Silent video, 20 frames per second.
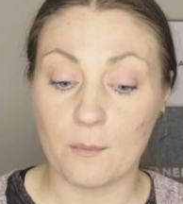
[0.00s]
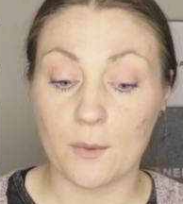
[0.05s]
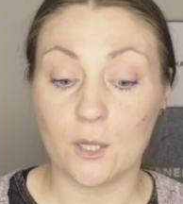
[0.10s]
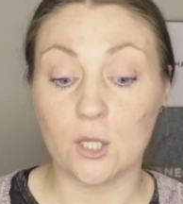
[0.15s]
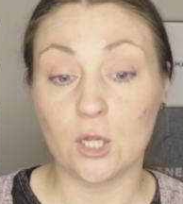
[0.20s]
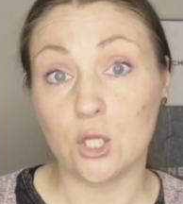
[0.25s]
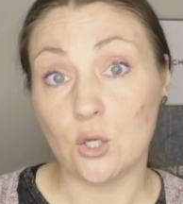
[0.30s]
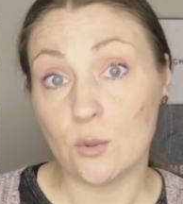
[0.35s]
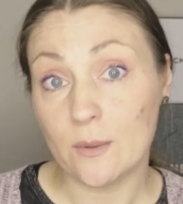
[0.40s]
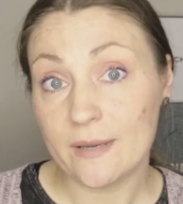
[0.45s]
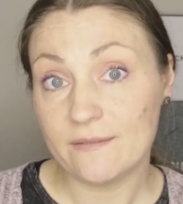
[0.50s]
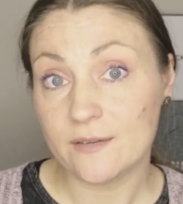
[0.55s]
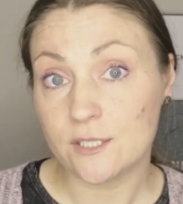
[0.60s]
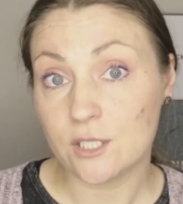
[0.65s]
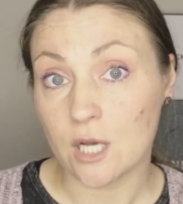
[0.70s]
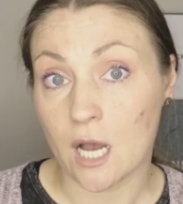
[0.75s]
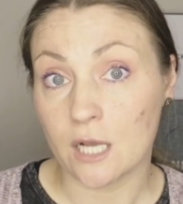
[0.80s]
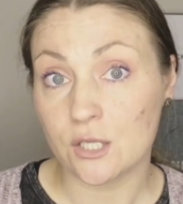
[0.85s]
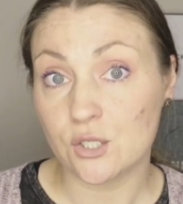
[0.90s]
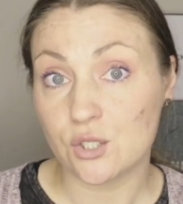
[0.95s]
From a
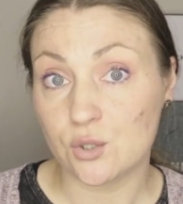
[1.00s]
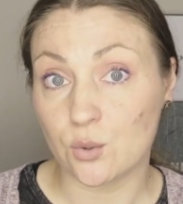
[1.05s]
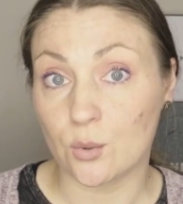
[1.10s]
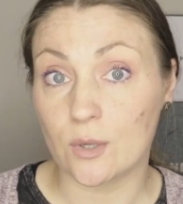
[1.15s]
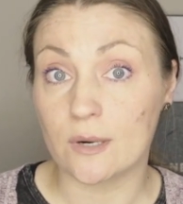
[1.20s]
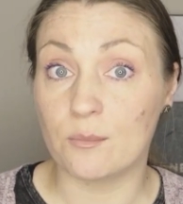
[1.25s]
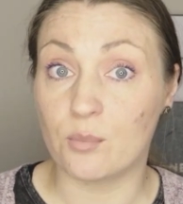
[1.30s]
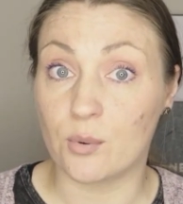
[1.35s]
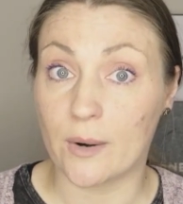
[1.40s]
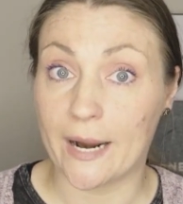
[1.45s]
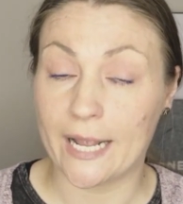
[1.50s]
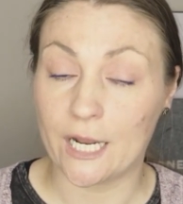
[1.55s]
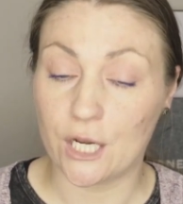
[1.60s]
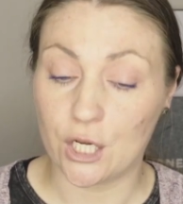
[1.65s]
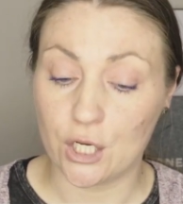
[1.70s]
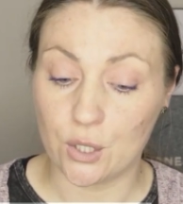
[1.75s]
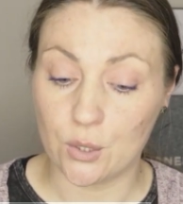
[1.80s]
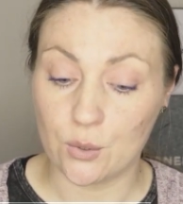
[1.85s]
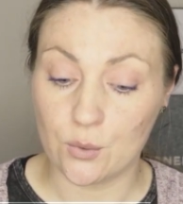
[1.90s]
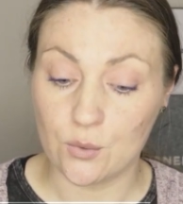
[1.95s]
Louis Vuitton store
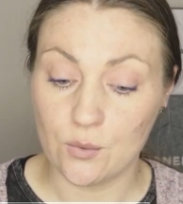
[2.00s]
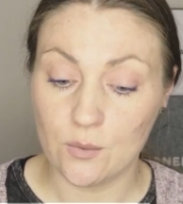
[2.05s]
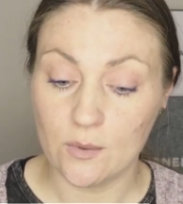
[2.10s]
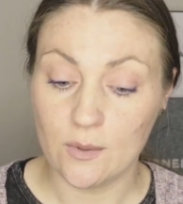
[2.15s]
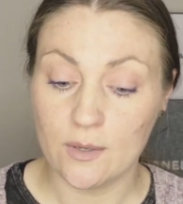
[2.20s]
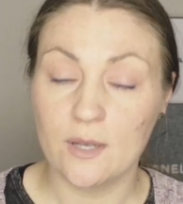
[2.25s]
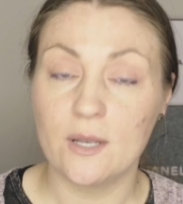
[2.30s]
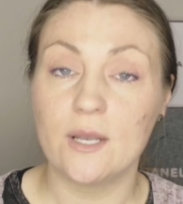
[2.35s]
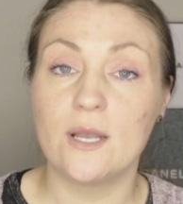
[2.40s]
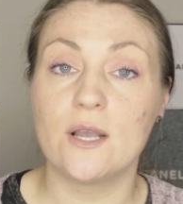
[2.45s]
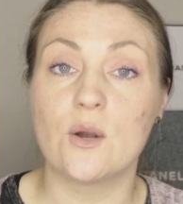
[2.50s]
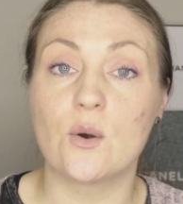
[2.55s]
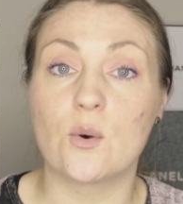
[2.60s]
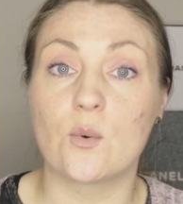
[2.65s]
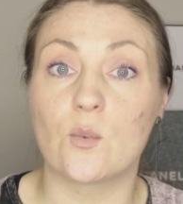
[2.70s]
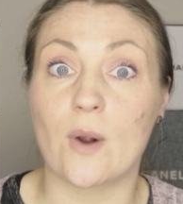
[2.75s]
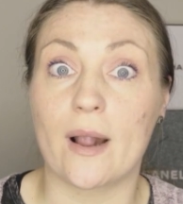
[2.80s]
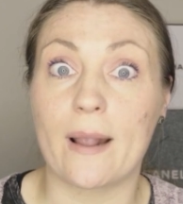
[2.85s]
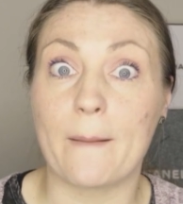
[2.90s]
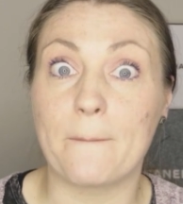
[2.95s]
brand new,
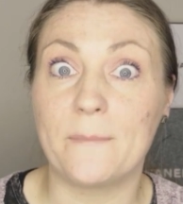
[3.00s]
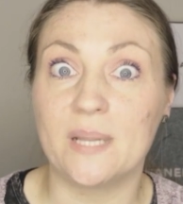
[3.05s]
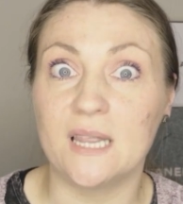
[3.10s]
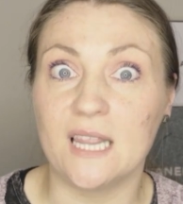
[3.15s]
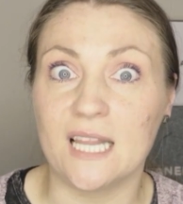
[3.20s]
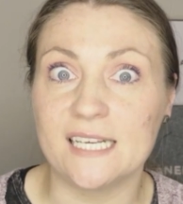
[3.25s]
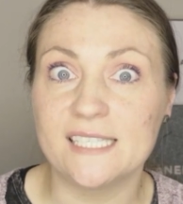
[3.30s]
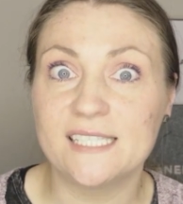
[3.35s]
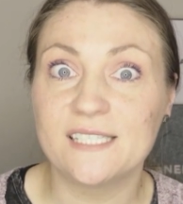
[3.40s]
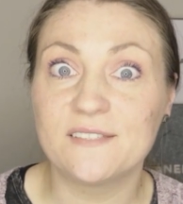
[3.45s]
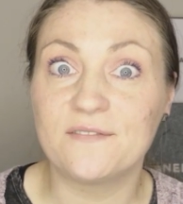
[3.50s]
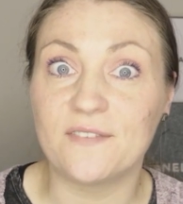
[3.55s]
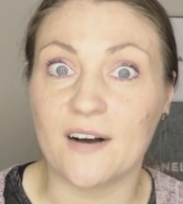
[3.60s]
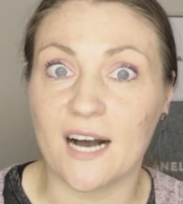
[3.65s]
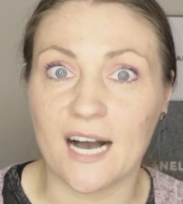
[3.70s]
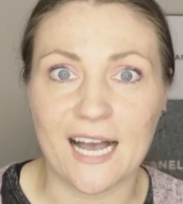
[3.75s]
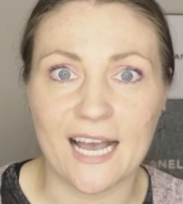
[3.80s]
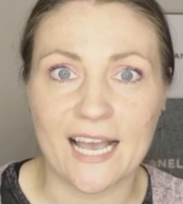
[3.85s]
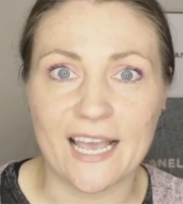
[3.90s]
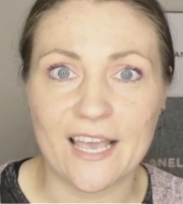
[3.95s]
write
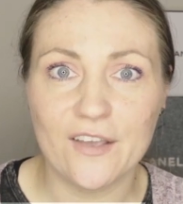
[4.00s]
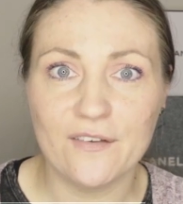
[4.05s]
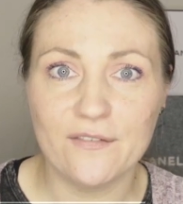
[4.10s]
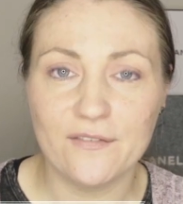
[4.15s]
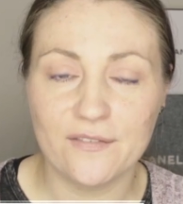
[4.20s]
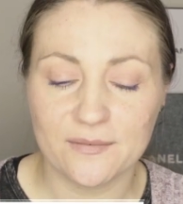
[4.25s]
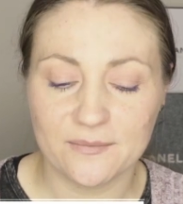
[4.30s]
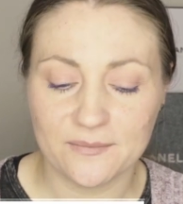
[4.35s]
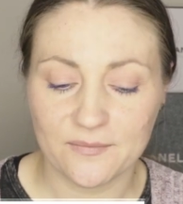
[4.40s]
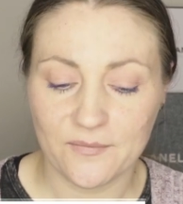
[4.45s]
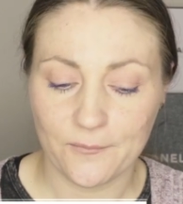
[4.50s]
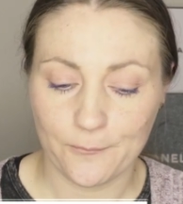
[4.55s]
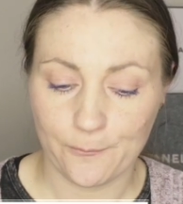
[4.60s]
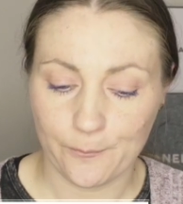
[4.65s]
+5.